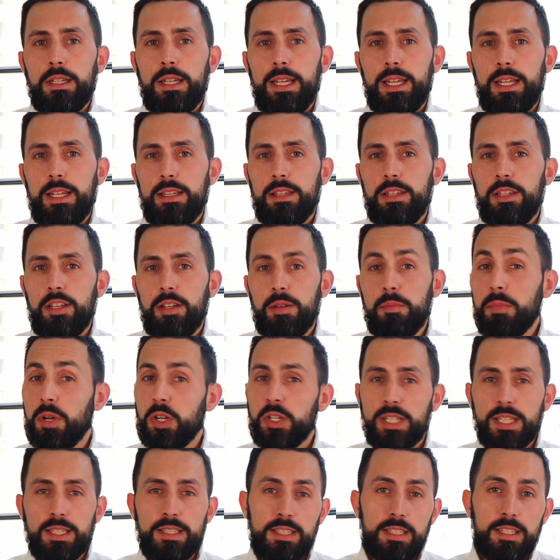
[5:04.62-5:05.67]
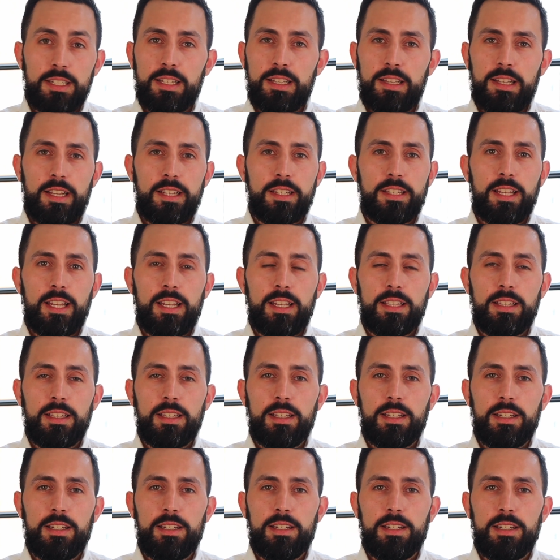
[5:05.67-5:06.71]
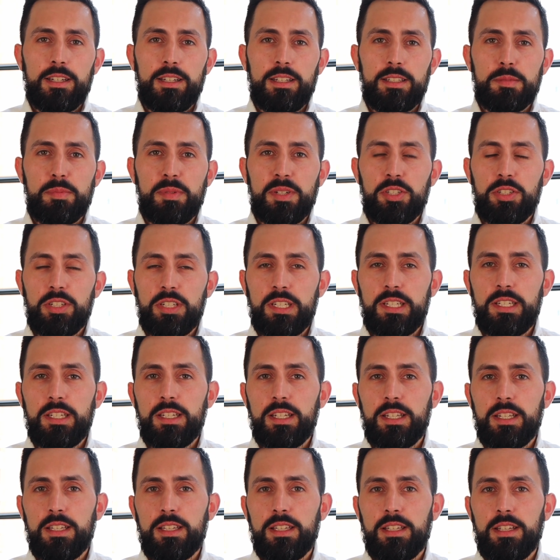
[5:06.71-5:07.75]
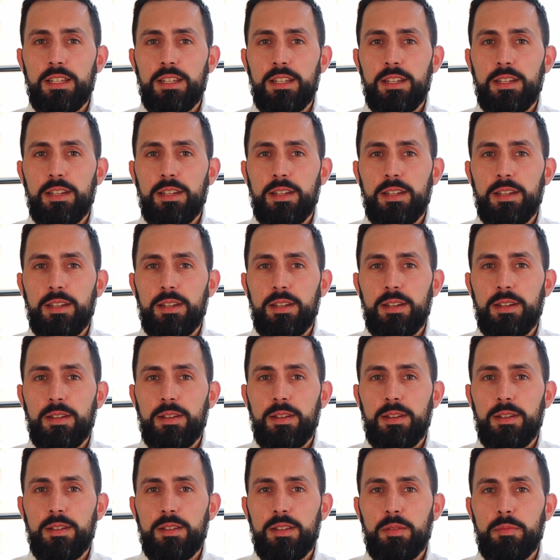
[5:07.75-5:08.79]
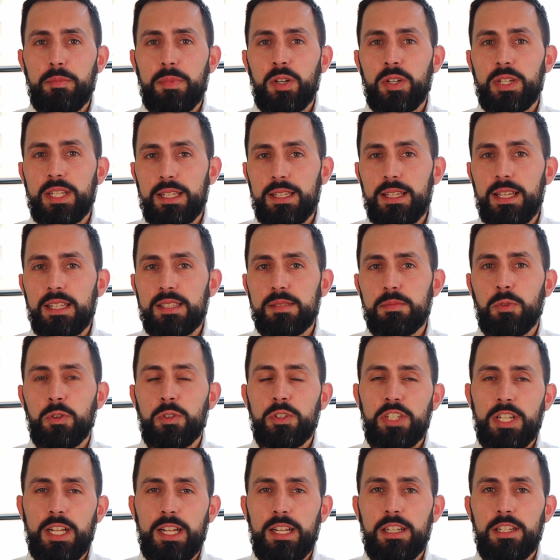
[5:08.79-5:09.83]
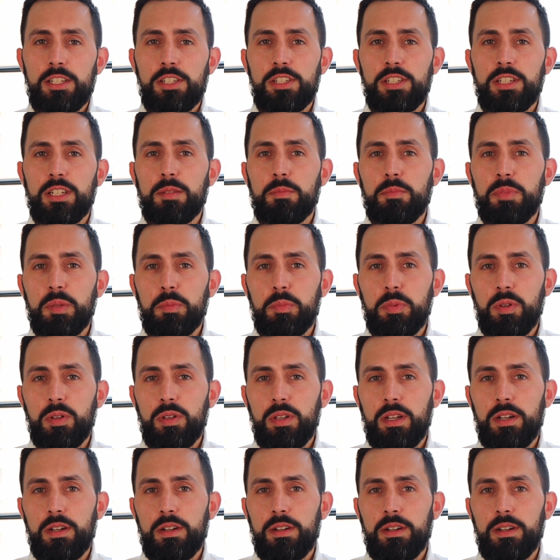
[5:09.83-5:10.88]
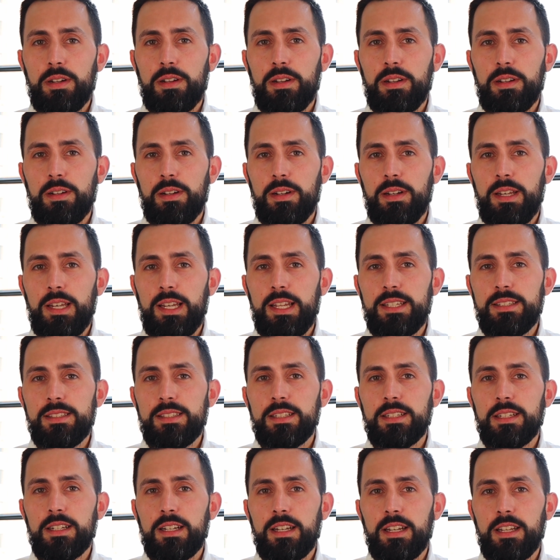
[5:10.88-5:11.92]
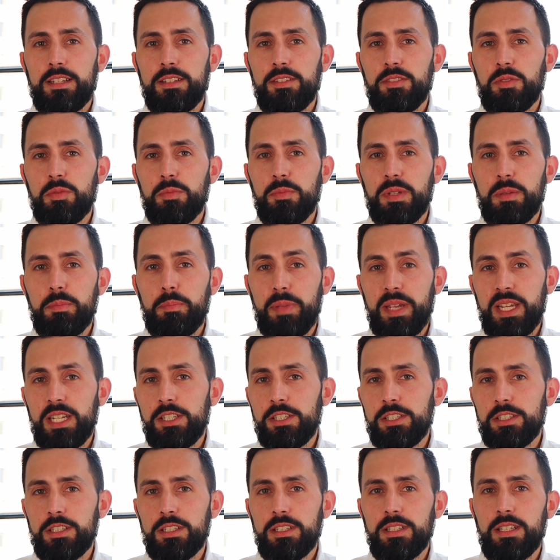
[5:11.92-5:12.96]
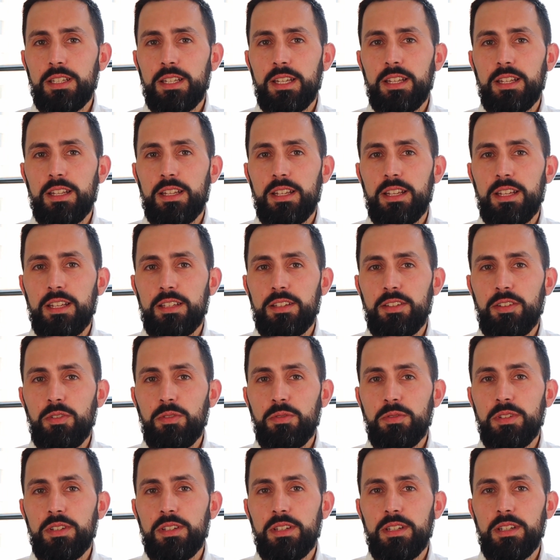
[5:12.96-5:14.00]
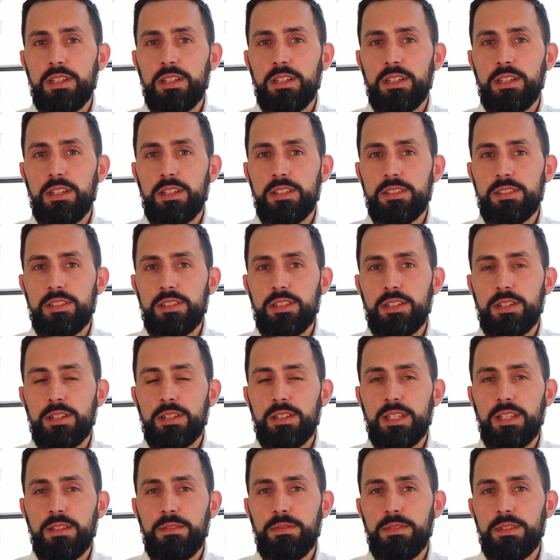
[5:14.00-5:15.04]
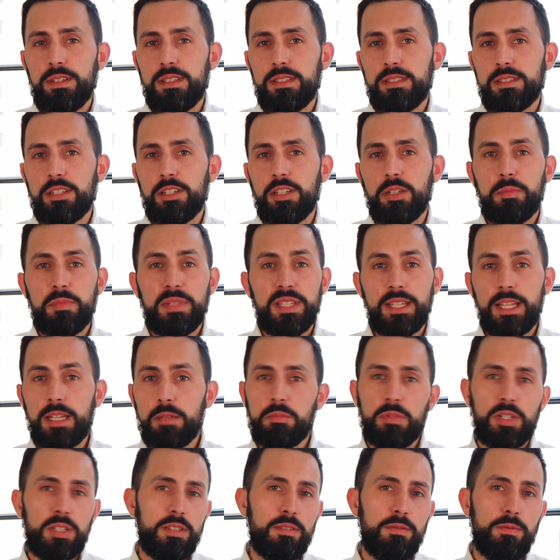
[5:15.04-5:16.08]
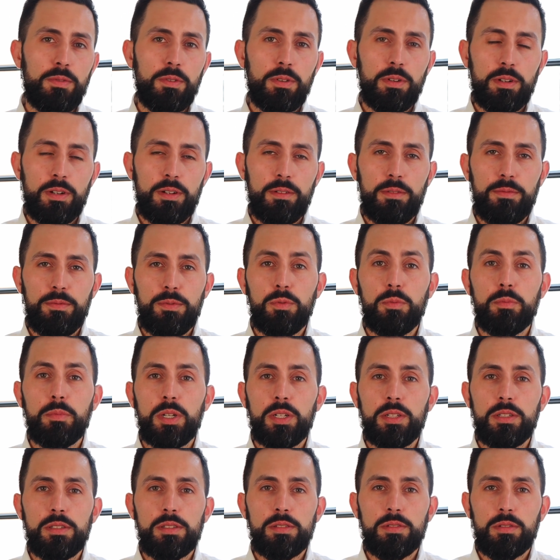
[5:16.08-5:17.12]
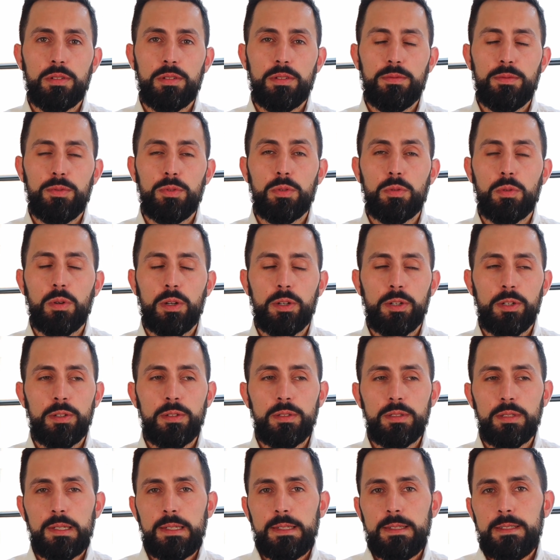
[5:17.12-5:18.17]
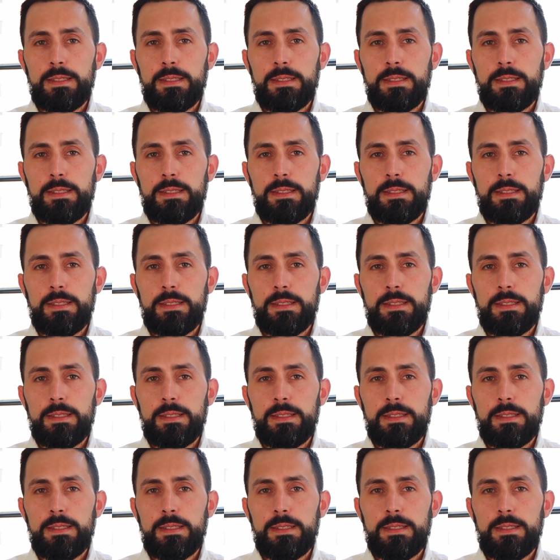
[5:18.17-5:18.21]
And the market didn't like that, especially in a market that's more challenging. People are less inclined to be patient and hold a stock if it's going to be dead money for a few months or a few quarters.